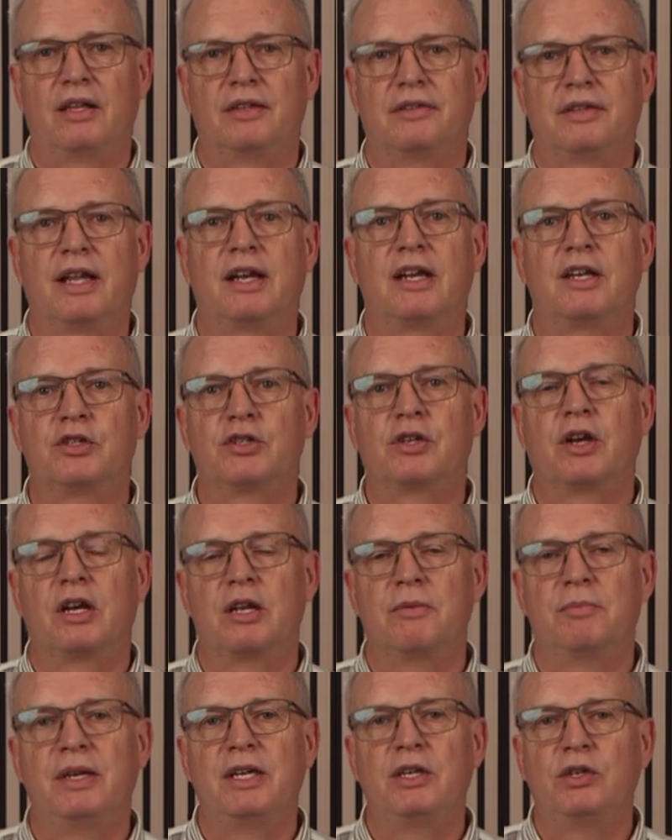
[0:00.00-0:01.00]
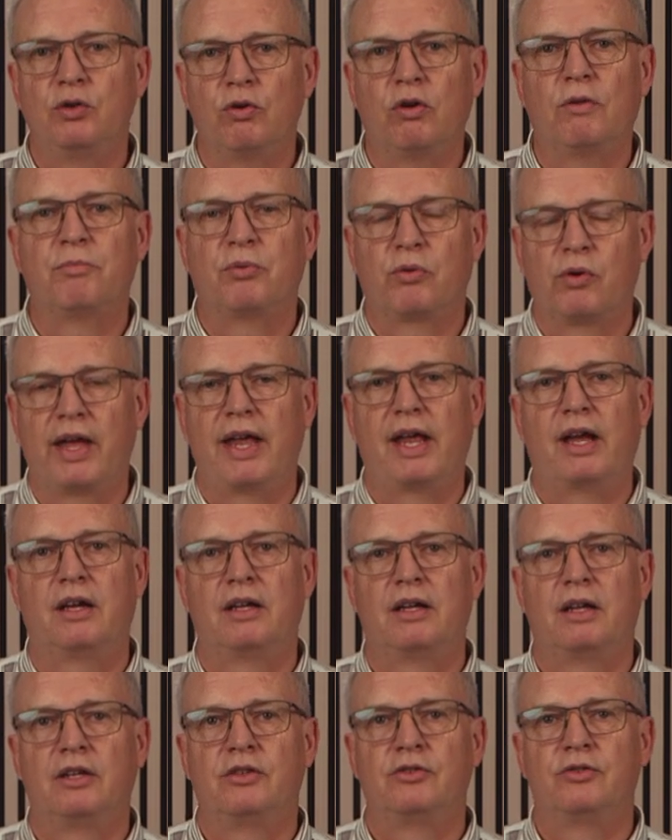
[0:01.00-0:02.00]
then it's going to be your prayer
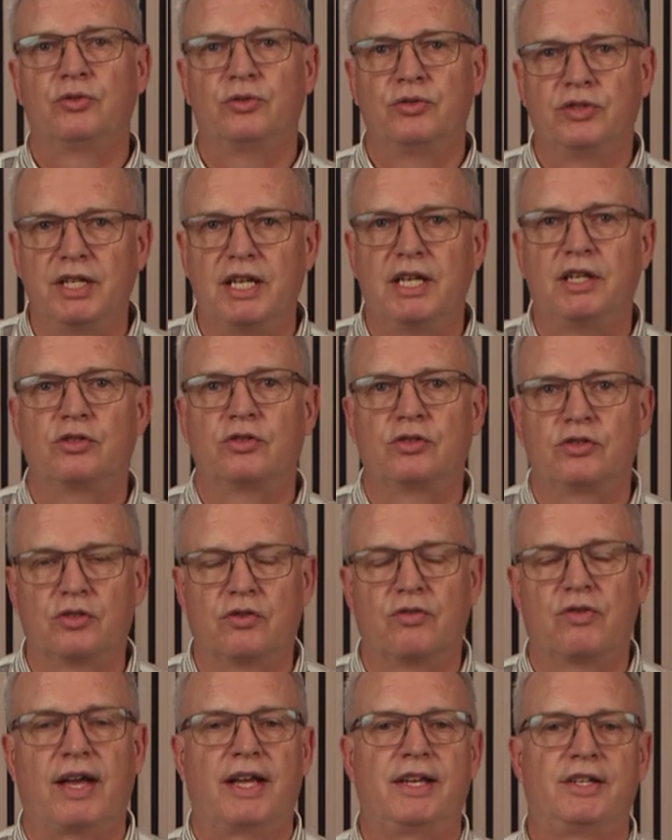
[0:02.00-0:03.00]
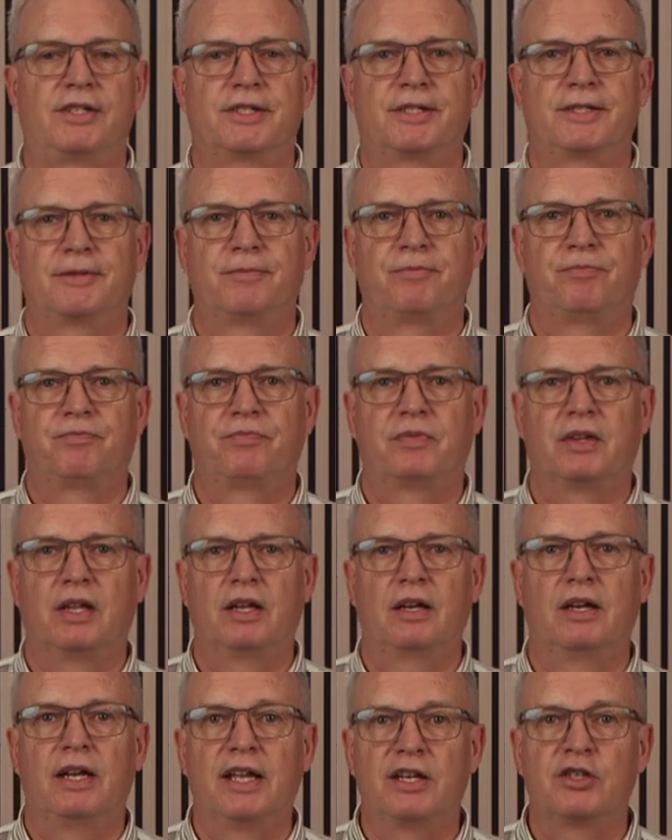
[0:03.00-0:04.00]
to Jesus Christ.
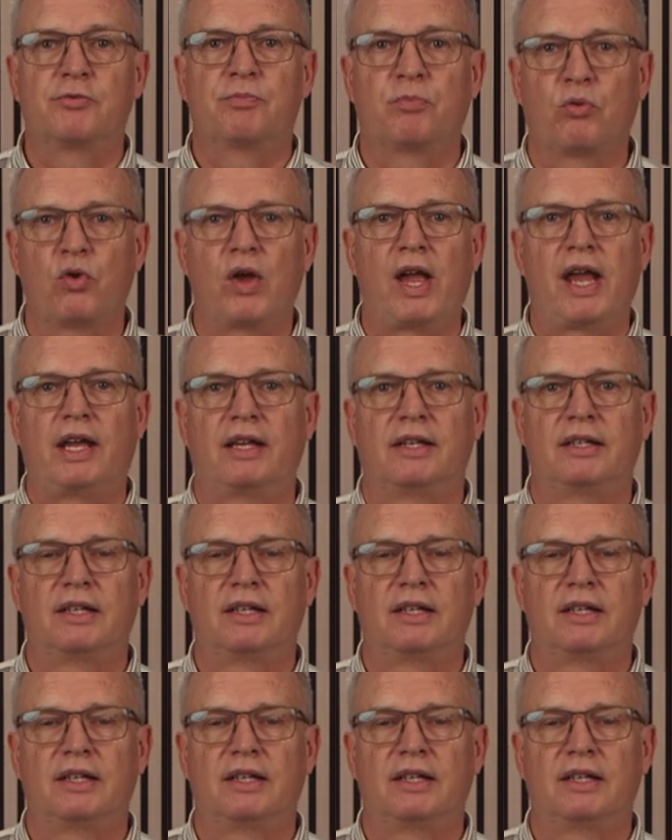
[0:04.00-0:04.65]
Let's pray.